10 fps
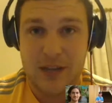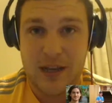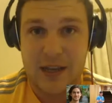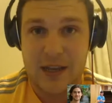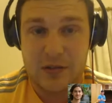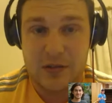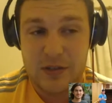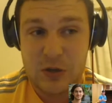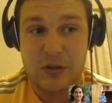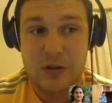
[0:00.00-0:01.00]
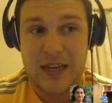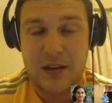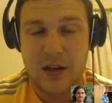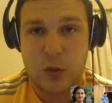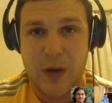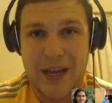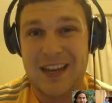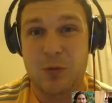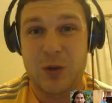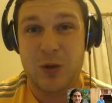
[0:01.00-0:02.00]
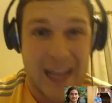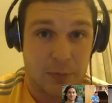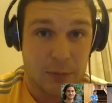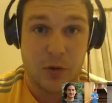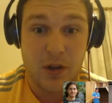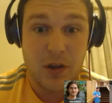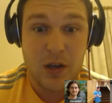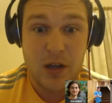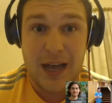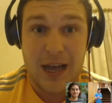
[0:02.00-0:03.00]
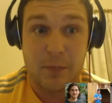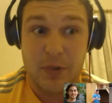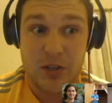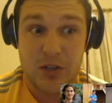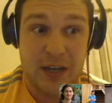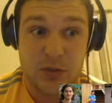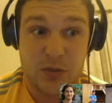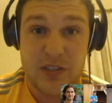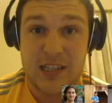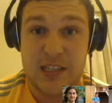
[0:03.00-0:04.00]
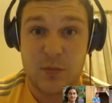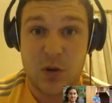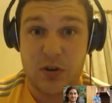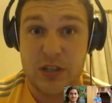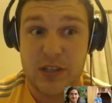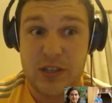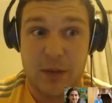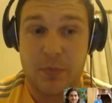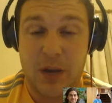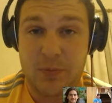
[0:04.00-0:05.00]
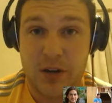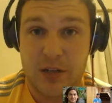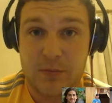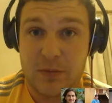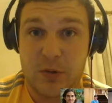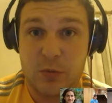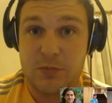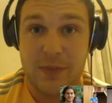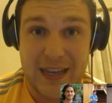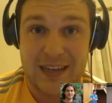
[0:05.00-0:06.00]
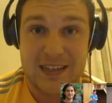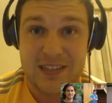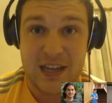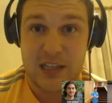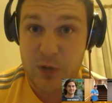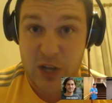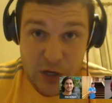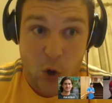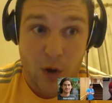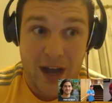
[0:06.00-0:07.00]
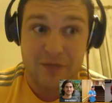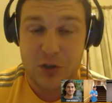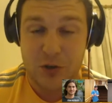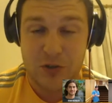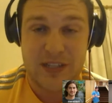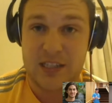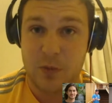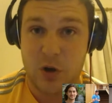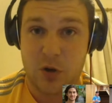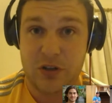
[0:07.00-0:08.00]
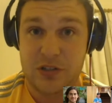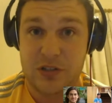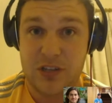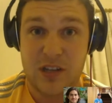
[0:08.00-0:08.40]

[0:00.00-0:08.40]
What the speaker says: that you can meet along the way, and that will help you. Because without those testimonials, my product probably wouldn't make any sales. But I know, having those testimonials,